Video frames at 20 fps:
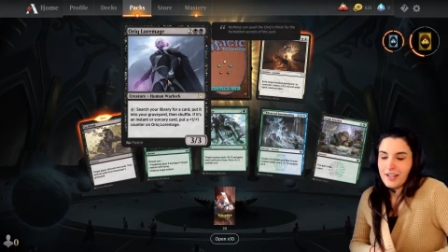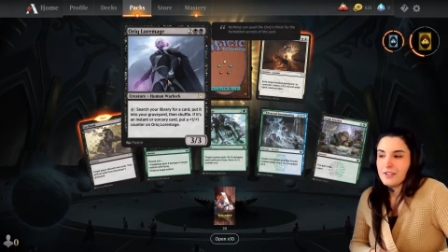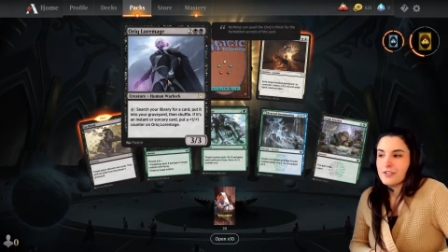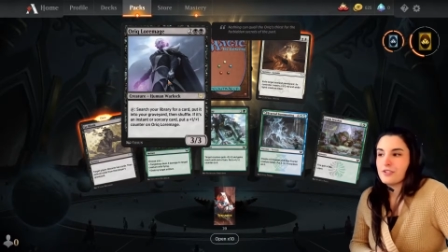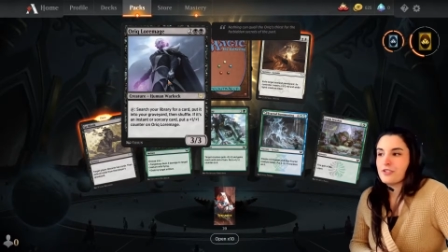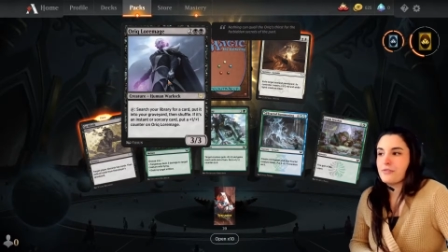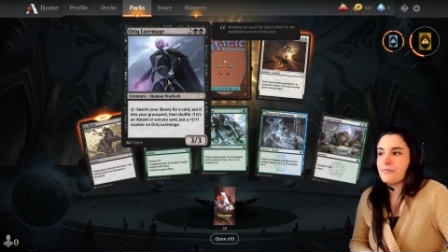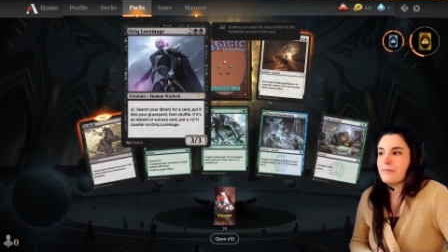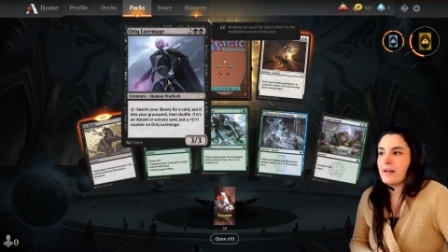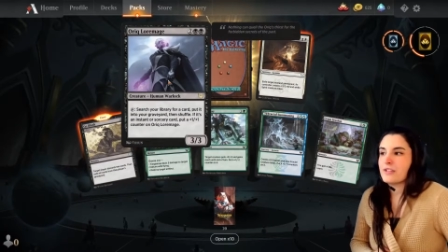
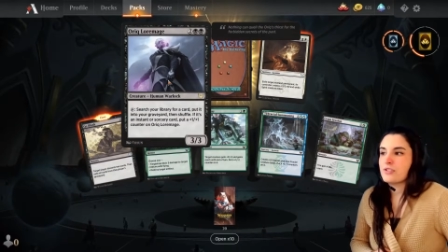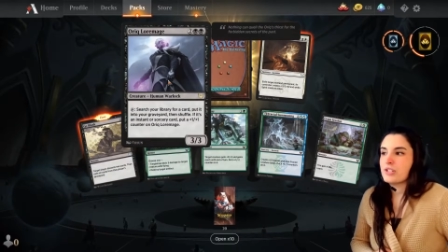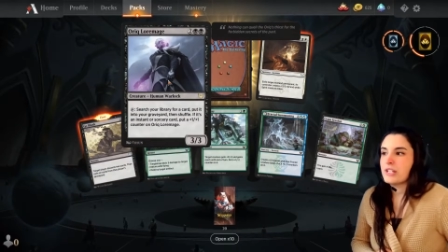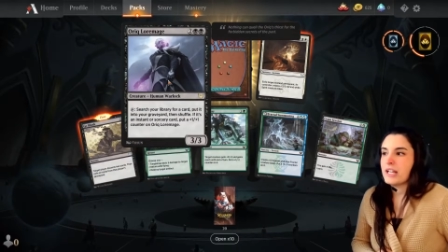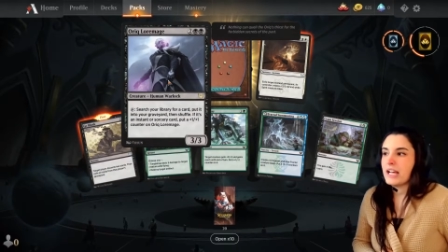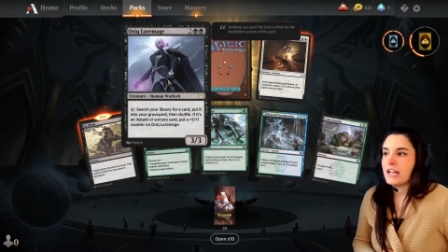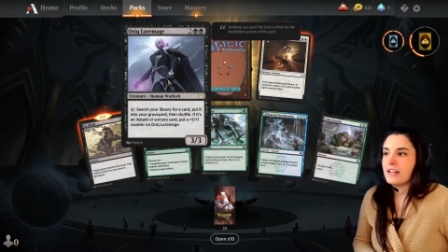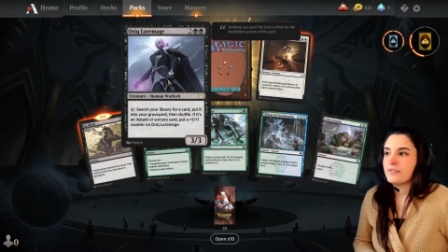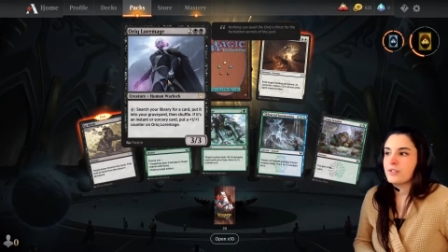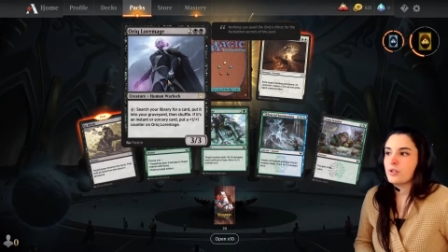So imagine
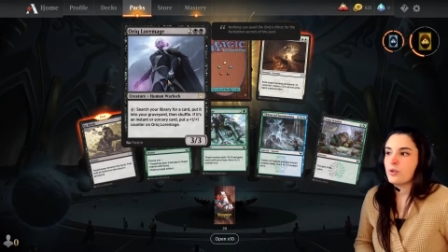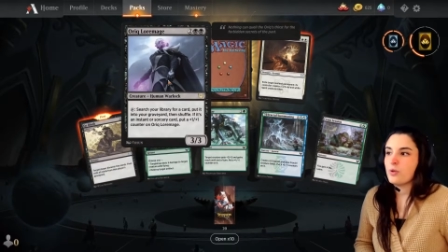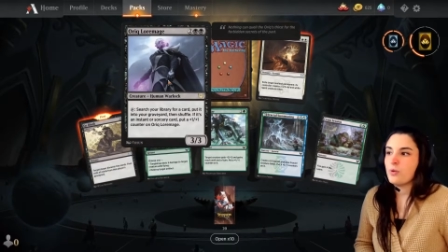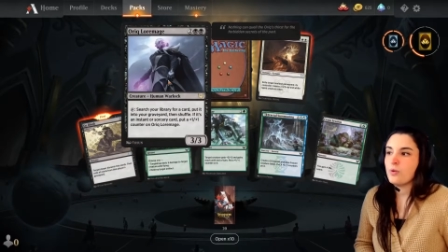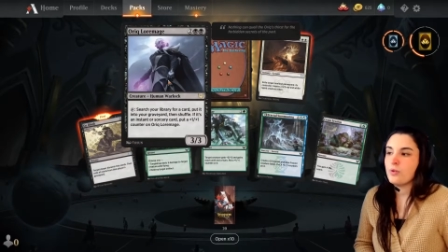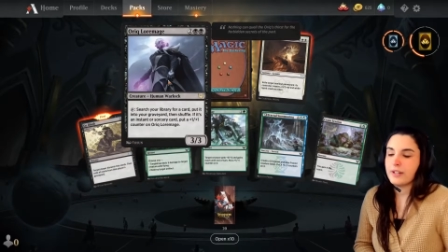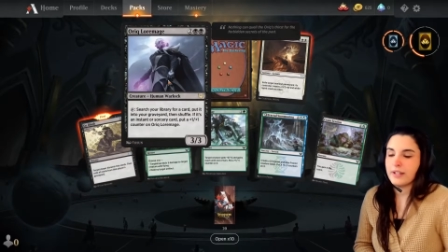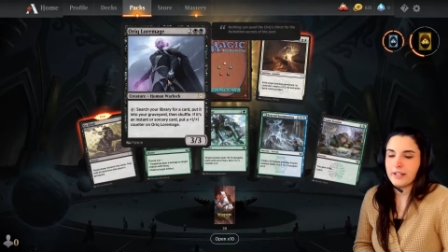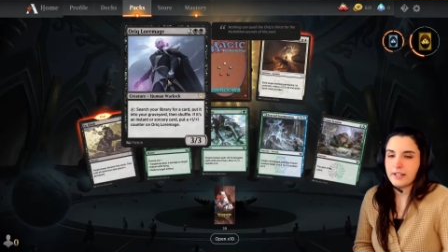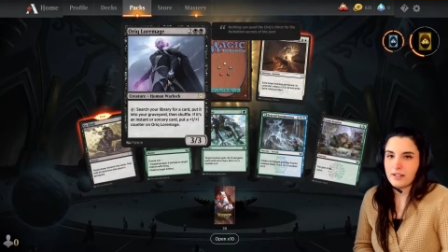having
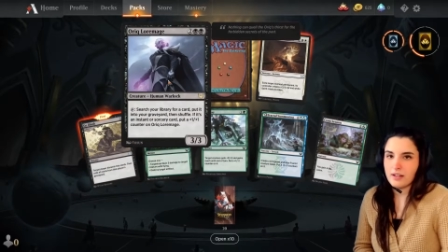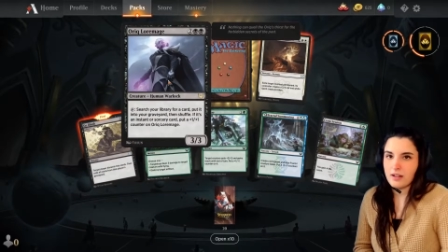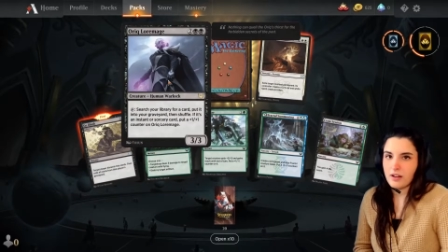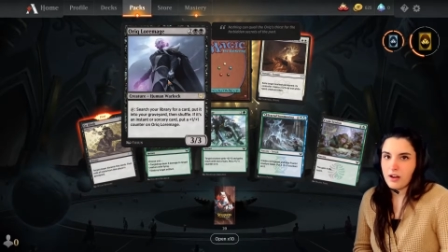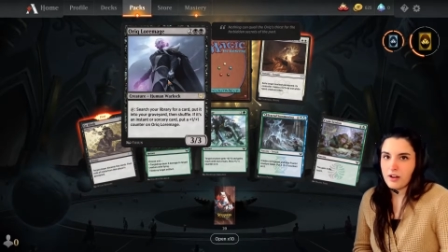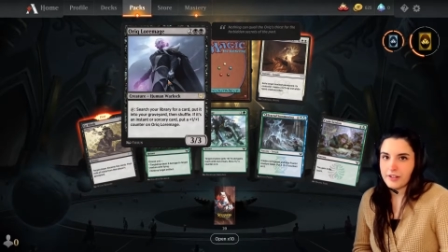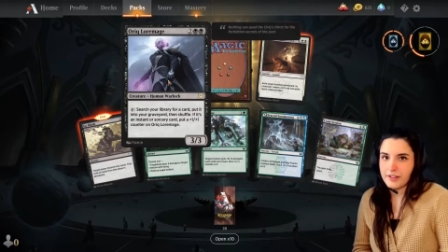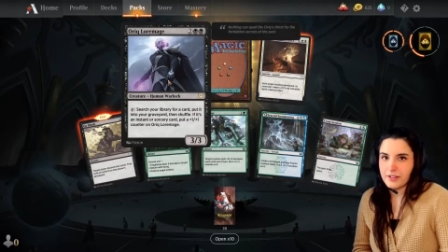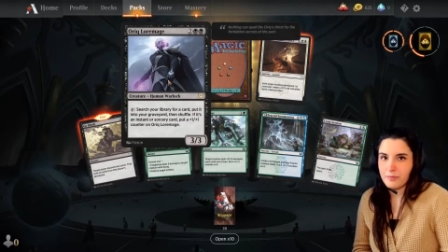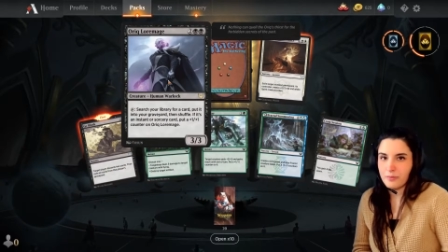Auric
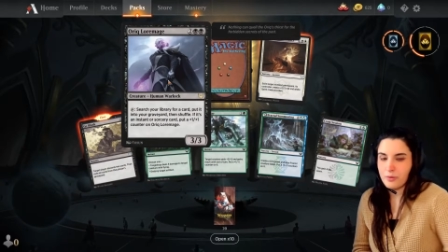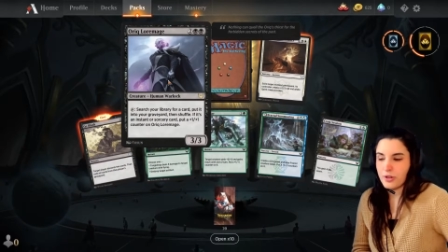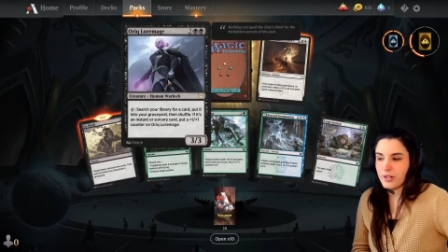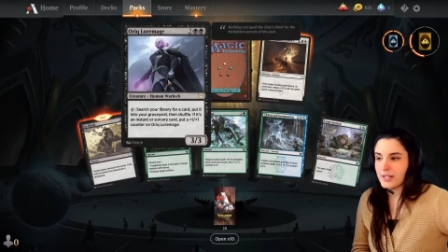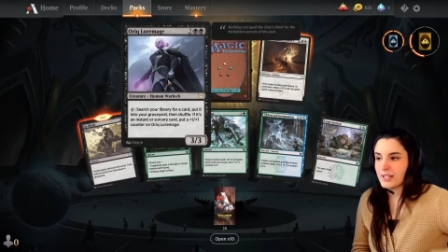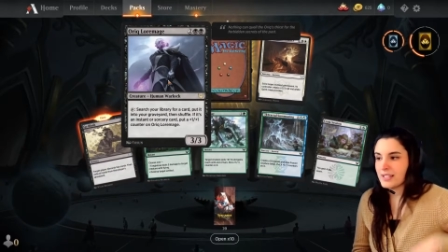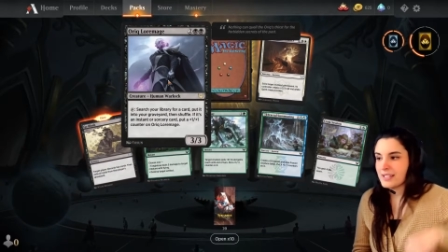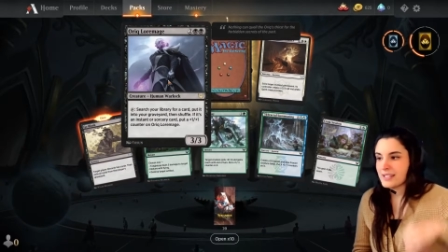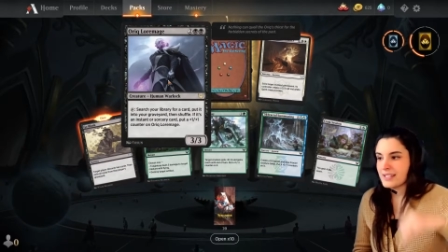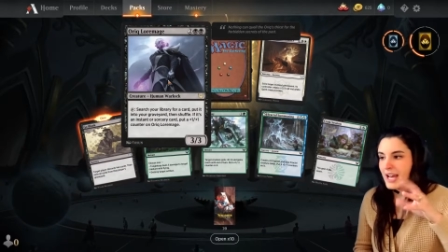on the
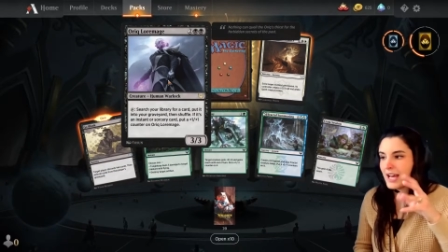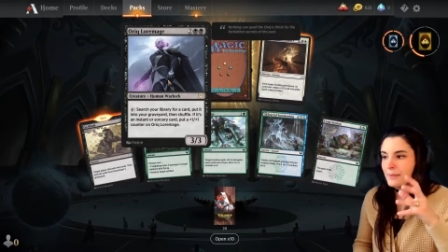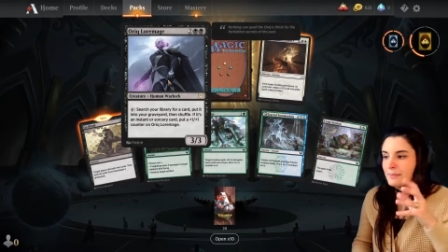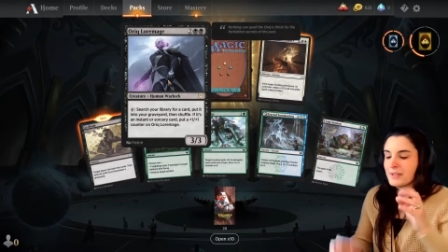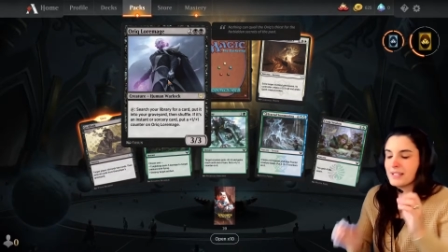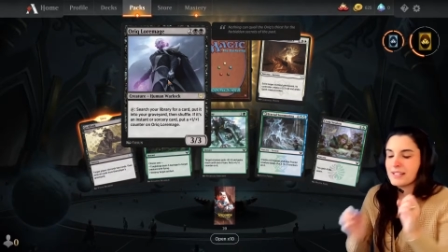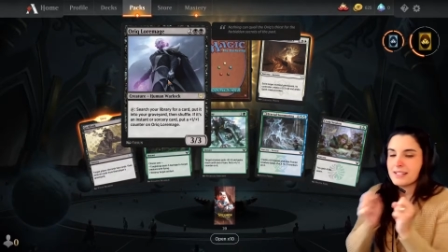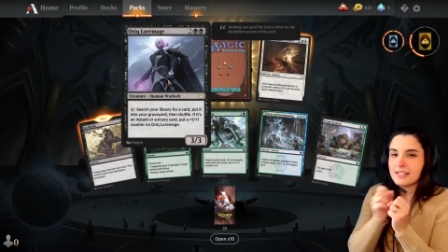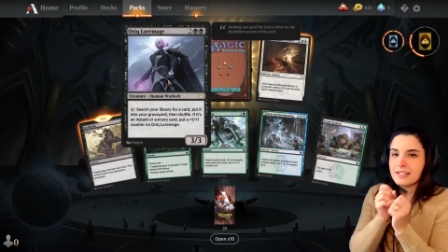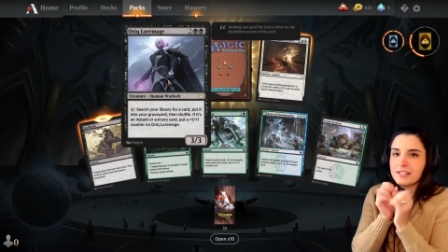board,
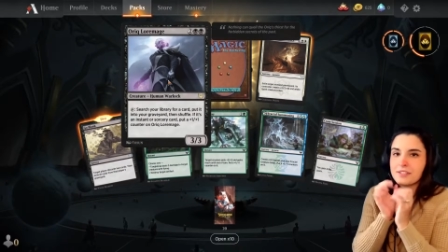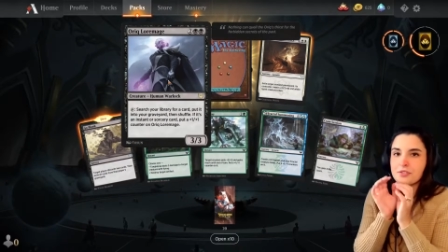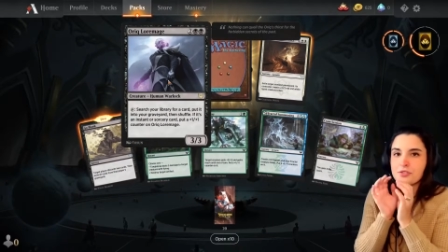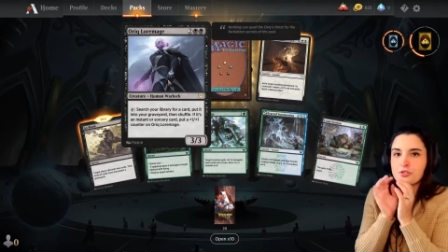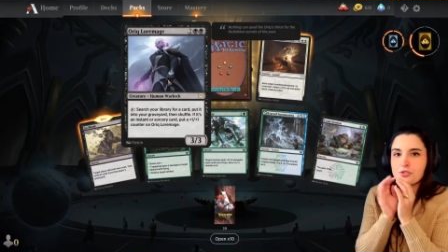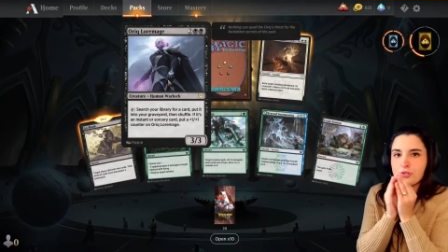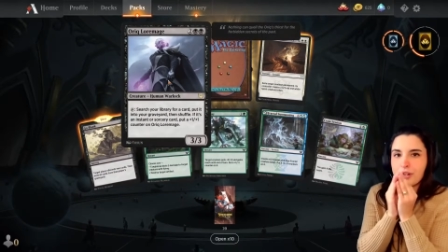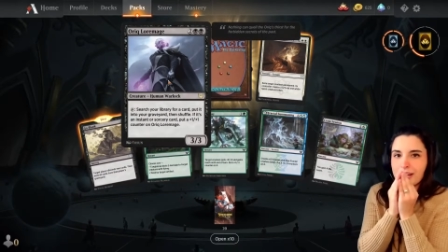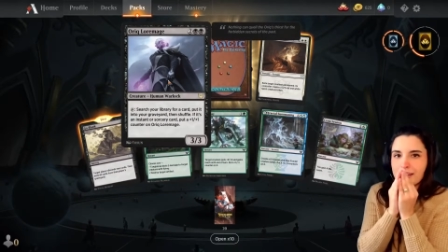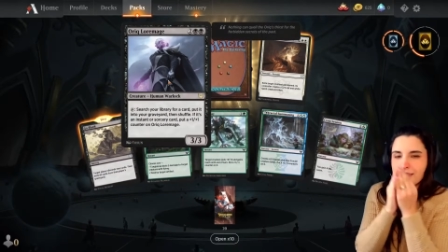tapping to
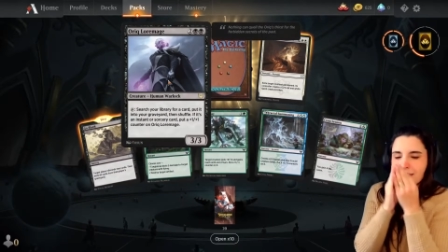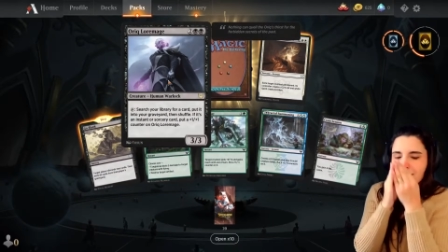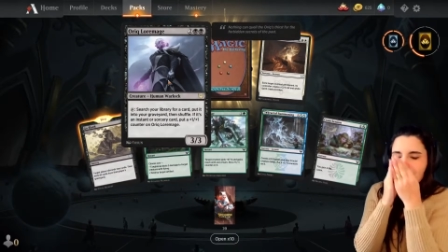construct